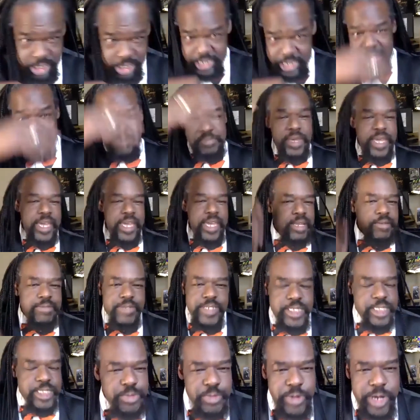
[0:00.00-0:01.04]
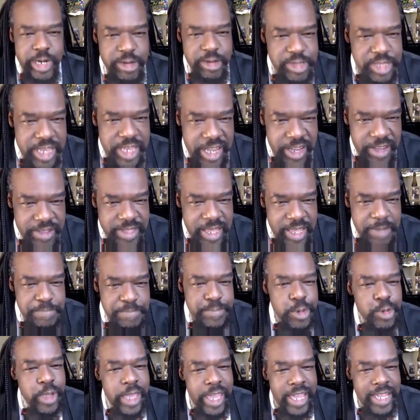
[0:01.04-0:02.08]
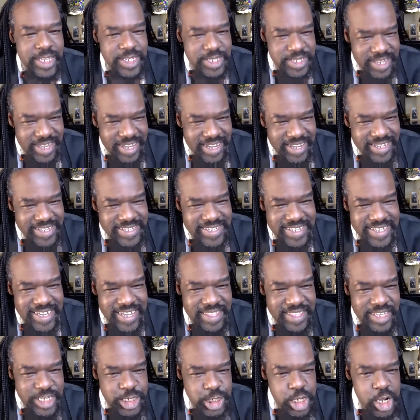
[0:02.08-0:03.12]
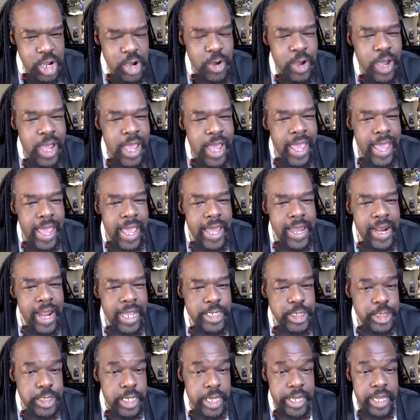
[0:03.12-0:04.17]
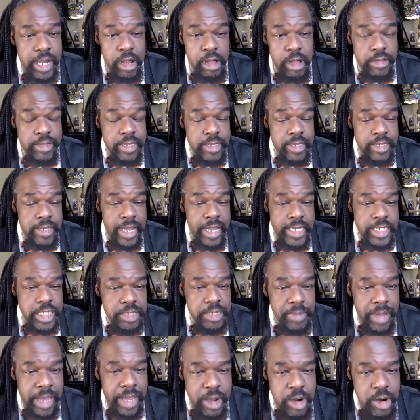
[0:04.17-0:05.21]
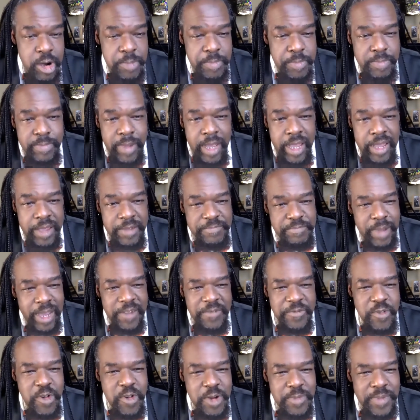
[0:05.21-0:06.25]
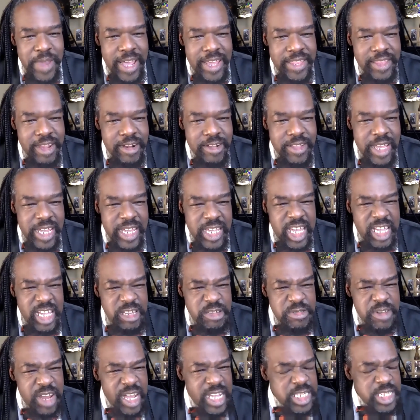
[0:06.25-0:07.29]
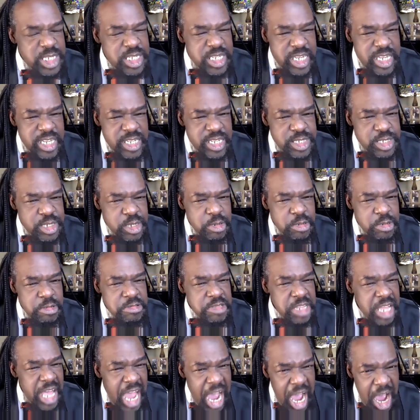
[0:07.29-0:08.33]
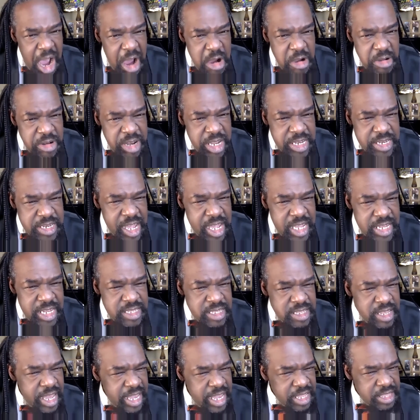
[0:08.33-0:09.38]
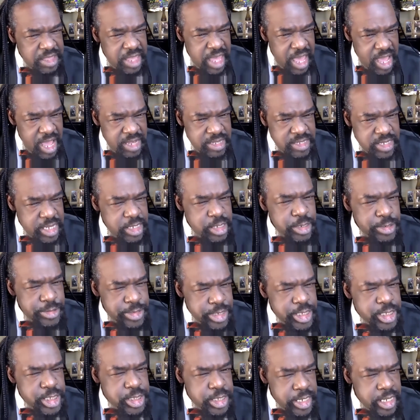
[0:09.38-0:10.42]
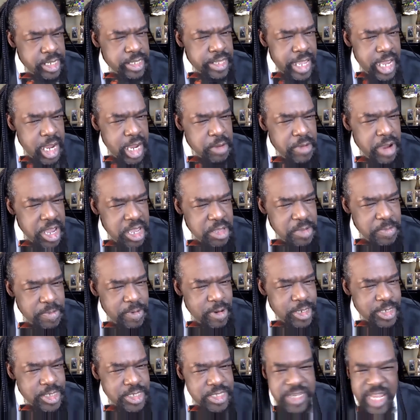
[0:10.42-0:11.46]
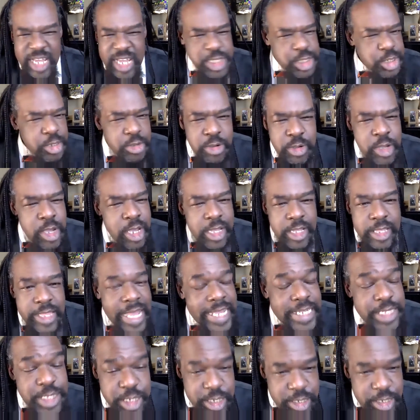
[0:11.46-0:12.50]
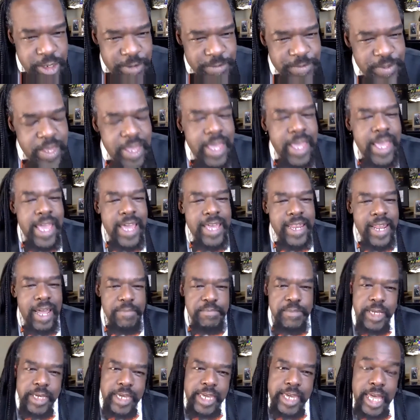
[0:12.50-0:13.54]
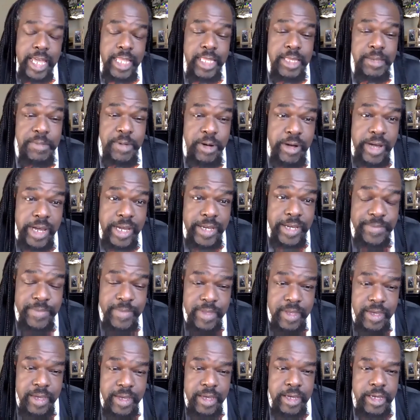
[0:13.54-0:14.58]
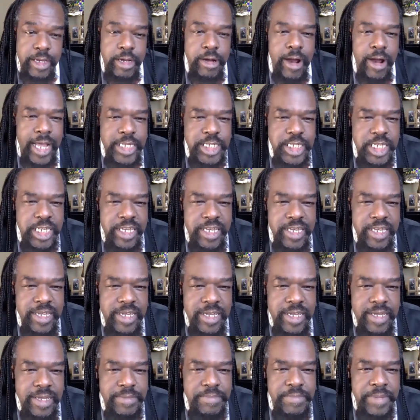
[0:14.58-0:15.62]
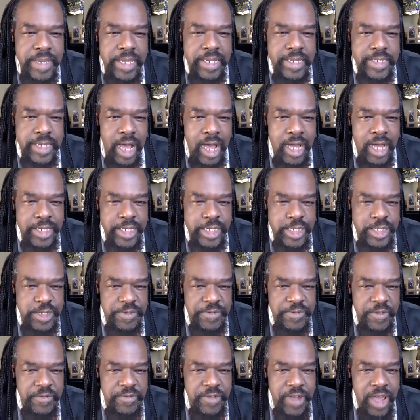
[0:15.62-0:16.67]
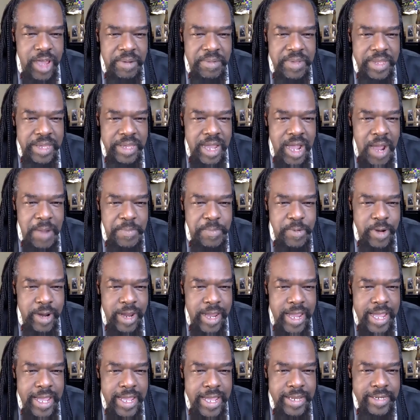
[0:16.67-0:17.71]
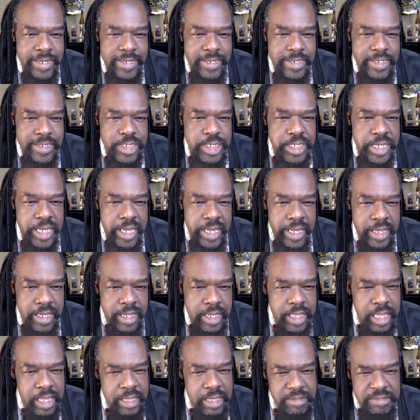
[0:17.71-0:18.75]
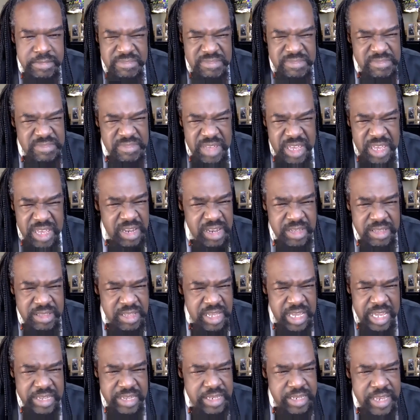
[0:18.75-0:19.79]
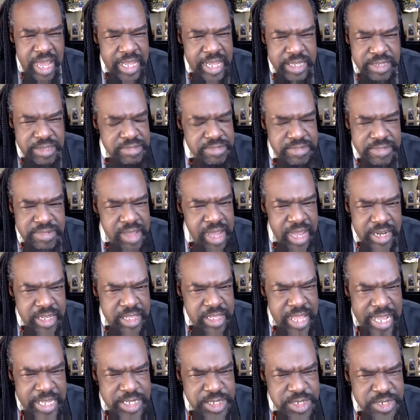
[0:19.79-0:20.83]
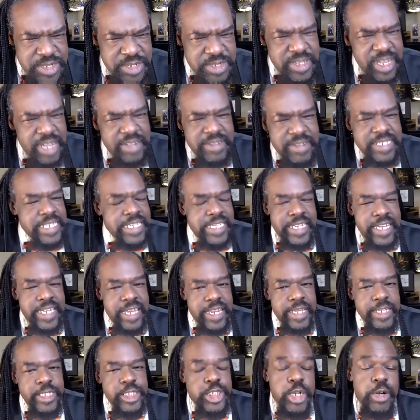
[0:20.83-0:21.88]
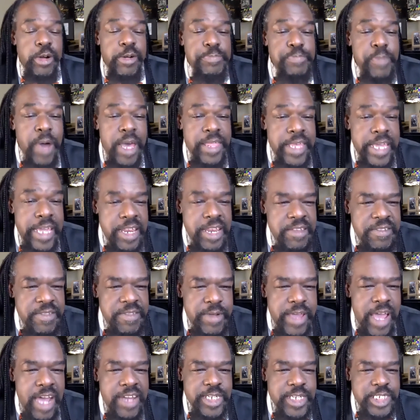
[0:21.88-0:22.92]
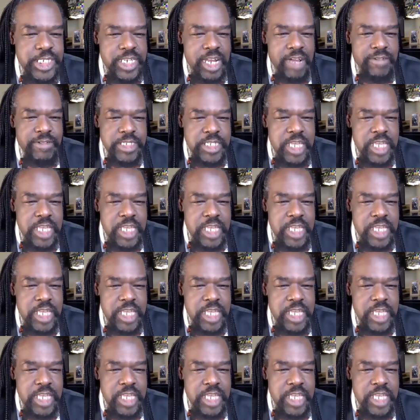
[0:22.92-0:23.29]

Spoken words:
at me. And it was this weird thing that Bouquet sings in the show. And I sang it all nice in my format. And they're like, can you not sing it so loud and not like that? Can you just sing it like a regular person, not so classical? And I'm looking at them going, you're asking me to audition for Phantom of the Opera and sing not classical. I didn't get it. So by the end of the audition, I was,